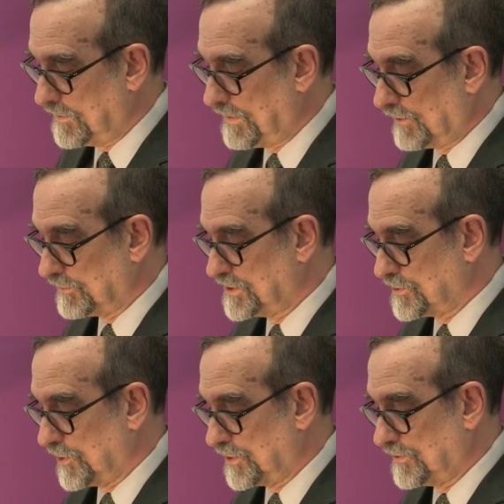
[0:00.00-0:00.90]
about
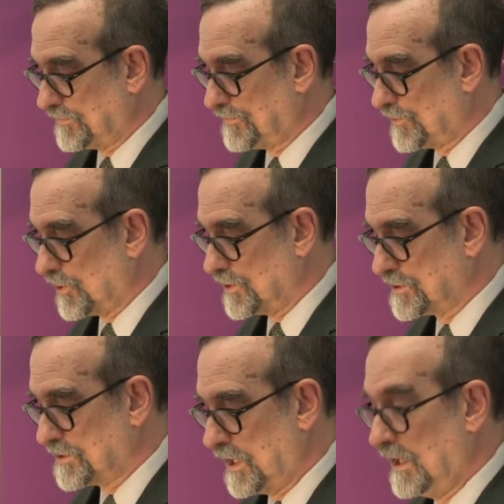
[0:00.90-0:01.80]
resort to
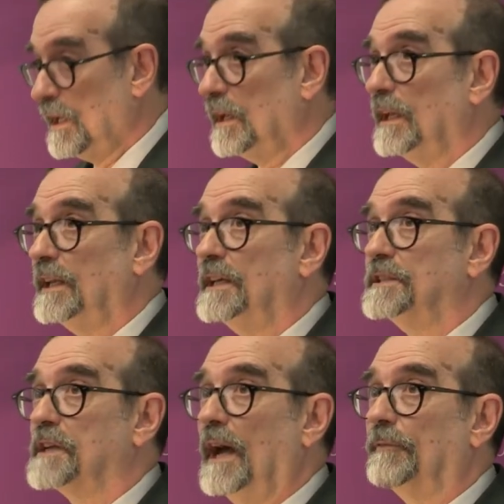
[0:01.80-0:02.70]
force in
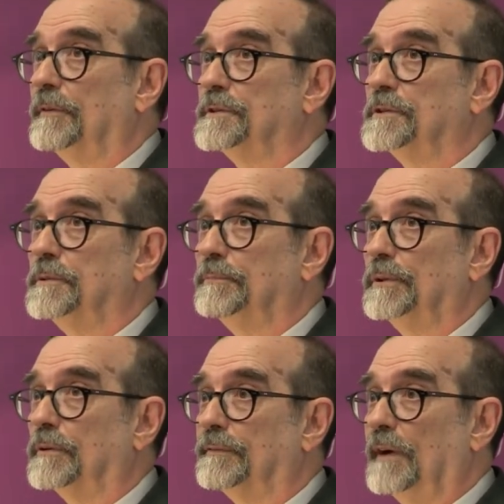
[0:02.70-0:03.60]
his efforts to
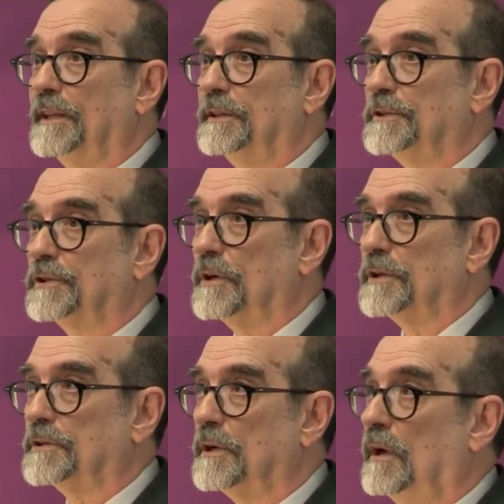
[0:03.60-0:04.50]
purify the
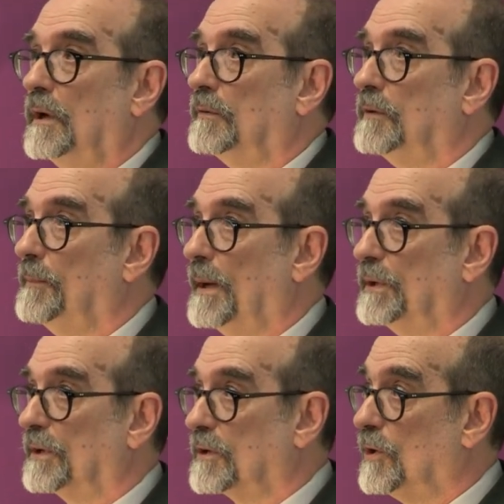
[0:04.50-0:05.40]
church.
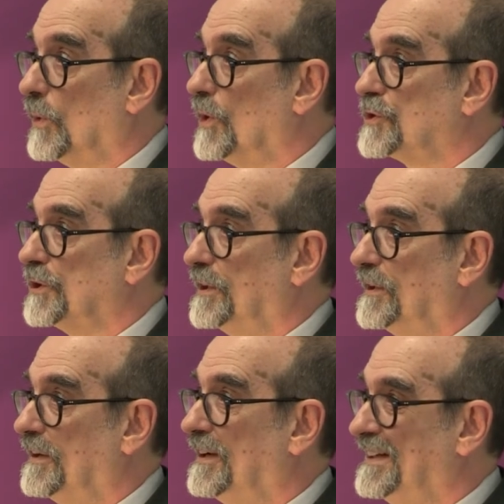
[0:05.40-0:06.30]
Remember,
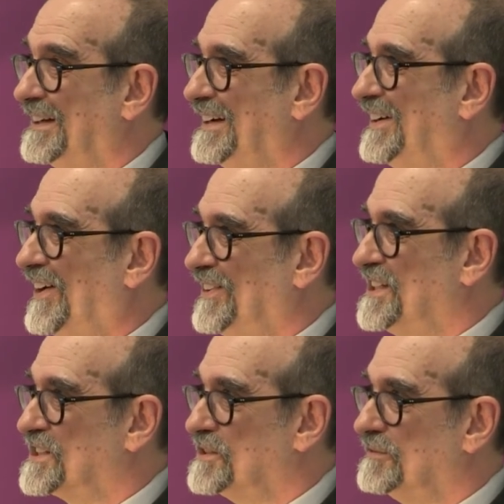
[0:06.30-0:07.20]
coercion on
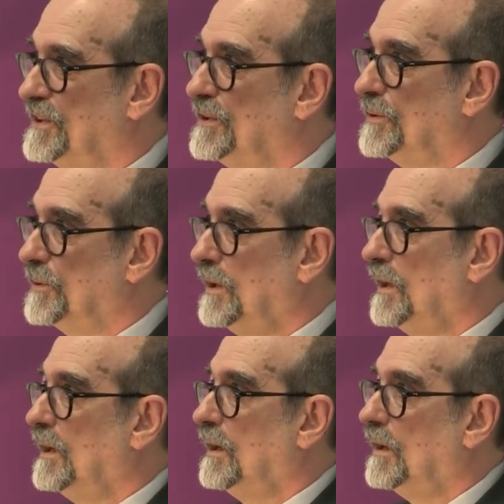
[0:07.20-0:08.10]
this view,
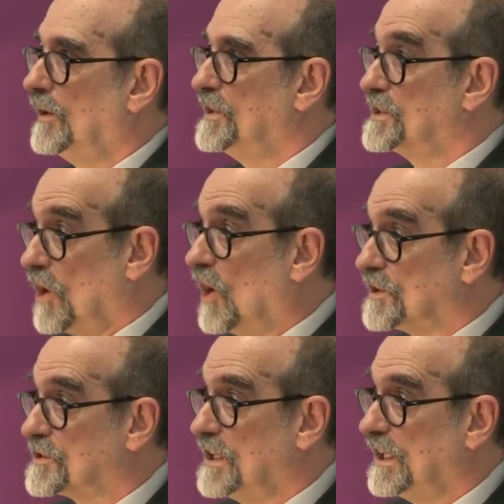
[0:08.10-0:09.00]
on this
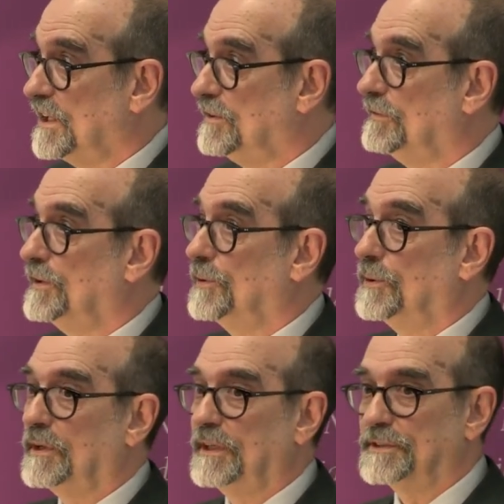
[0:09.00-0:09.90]
Augustinian
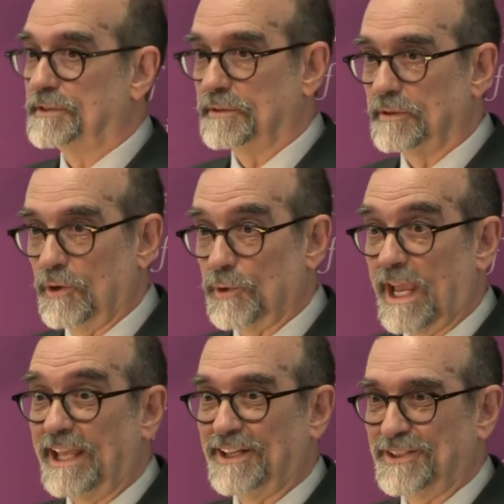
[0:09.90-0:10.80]
view, is
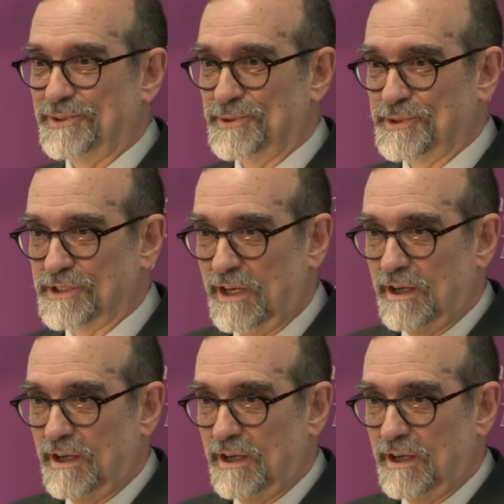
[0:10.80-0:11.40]
okay to use